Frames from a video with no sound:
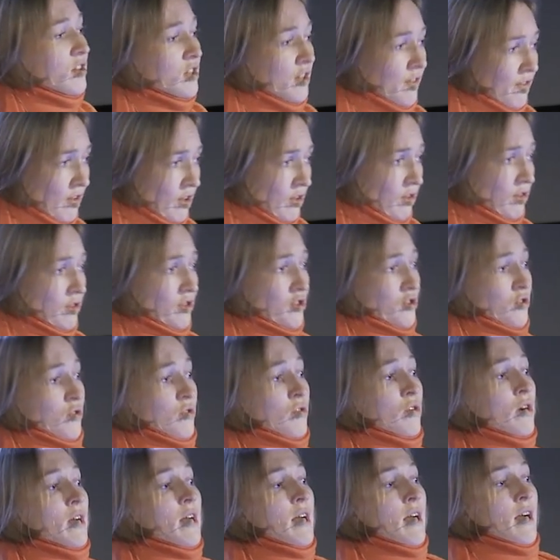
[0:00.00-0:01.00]
difficult
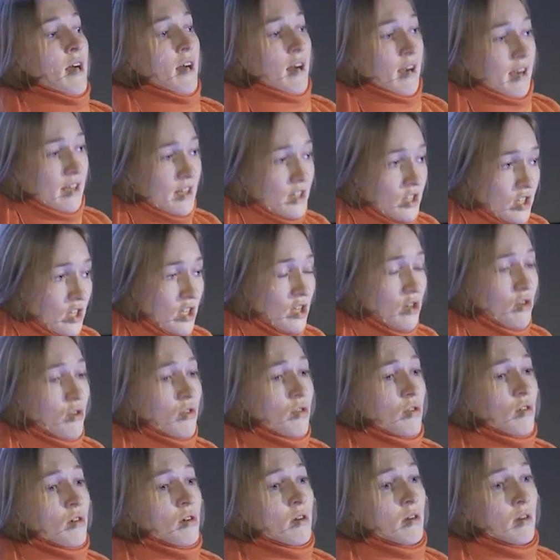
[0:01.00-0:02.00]
to
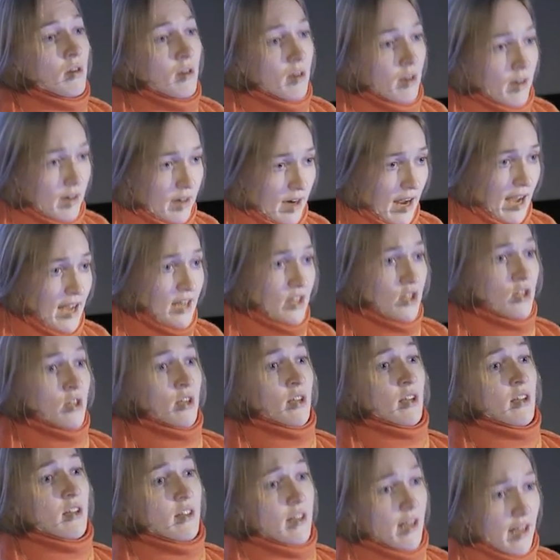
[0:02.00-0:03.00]
continue write
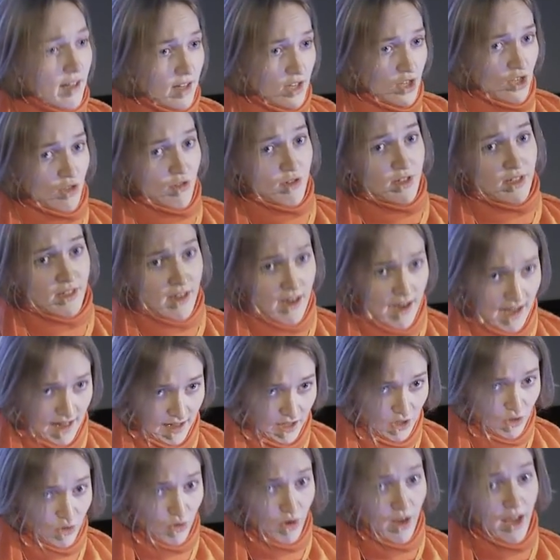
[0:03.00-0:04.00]
IntelliJ in
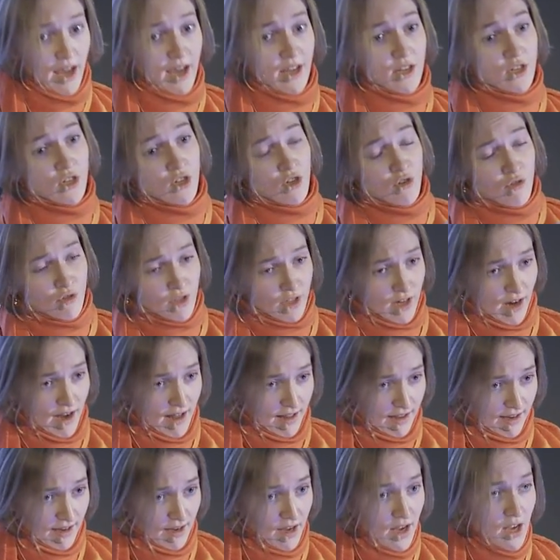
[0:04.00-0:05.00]
Scala, to add new
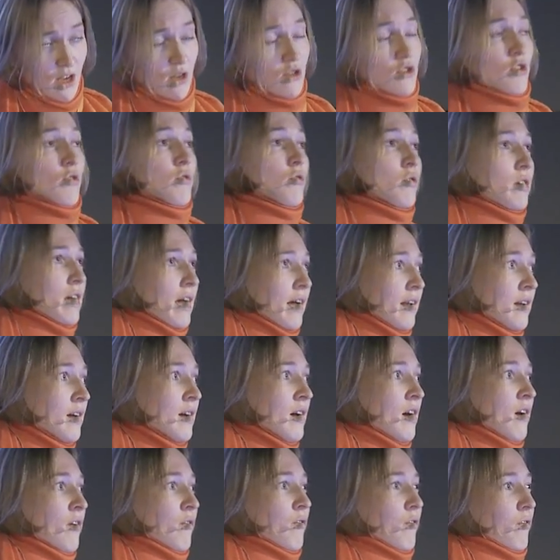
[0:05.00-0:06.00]
Scala. So you can,
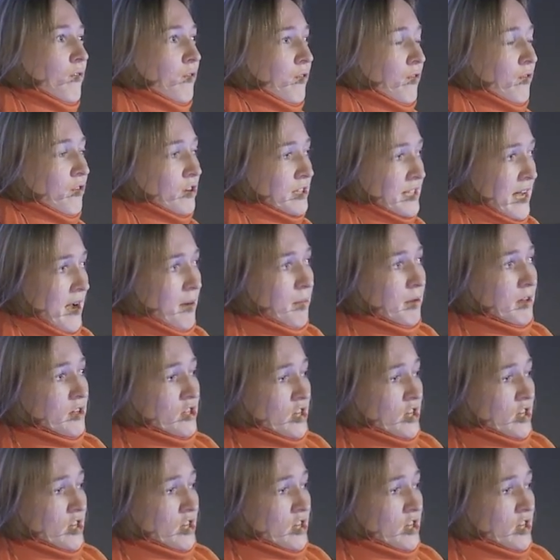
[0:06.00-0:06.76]
for example, in